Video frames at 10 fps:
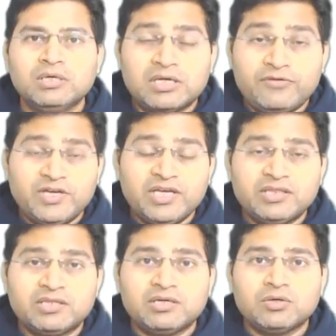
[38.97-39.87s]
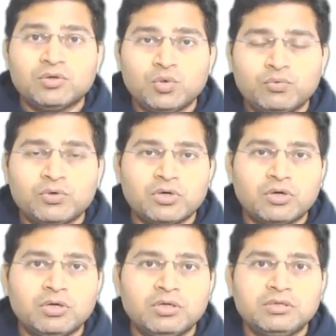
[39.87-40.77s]
convey the
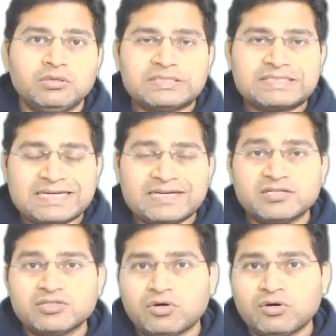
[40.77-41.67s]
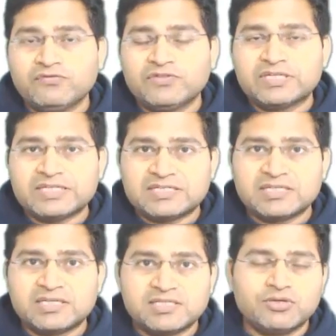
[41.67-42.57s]
overall status of the
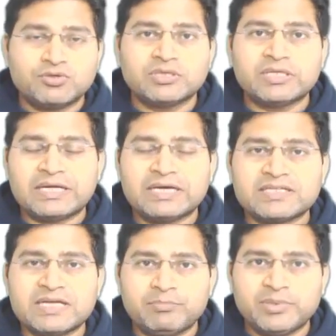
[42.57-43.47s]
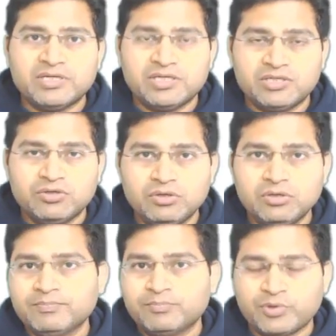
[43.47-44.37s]
test execution that has happened in
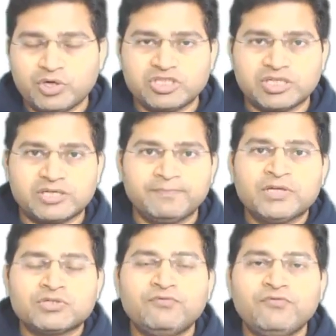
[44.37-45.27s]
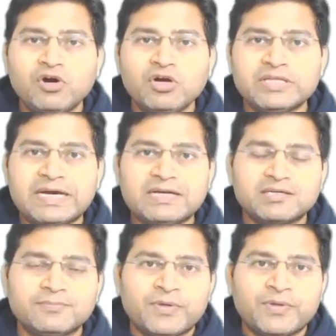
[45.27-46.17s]
your project. So for that,